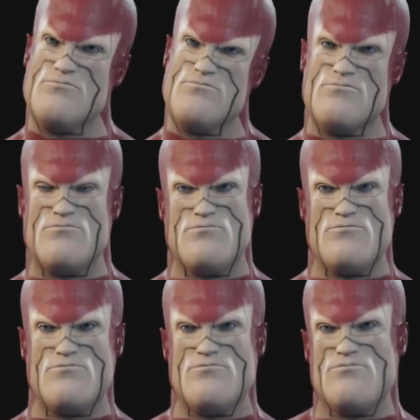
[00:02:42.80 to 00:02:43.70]

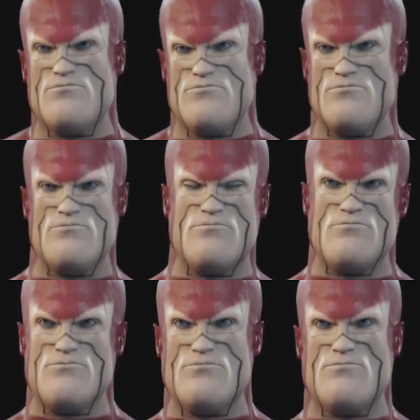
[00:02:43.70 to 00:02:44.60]

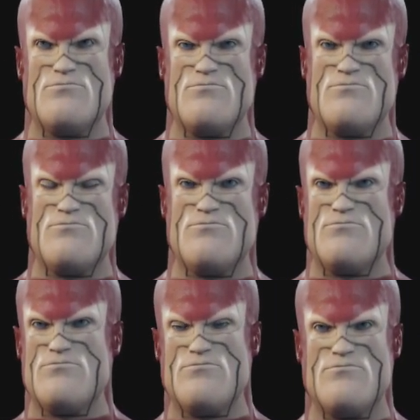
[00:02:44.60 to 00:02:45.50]

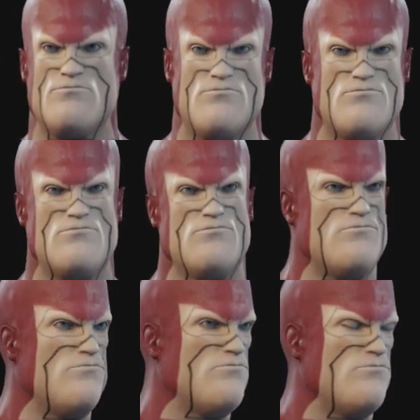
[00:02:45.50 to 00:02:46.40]

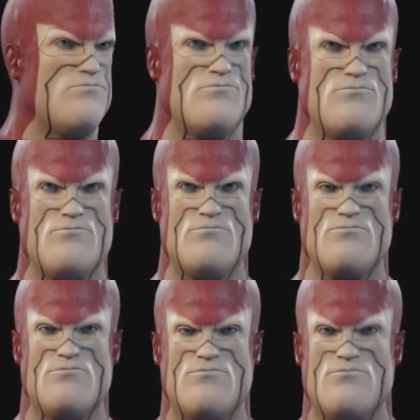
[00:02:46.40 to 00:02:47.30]

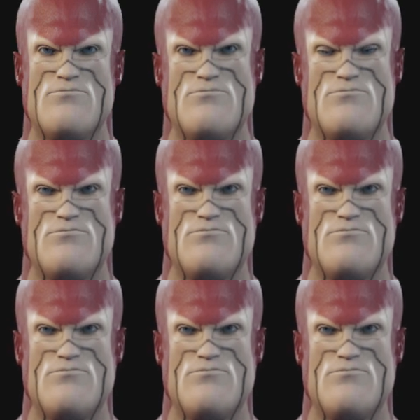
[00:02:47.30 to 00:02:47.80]
Nothing is said.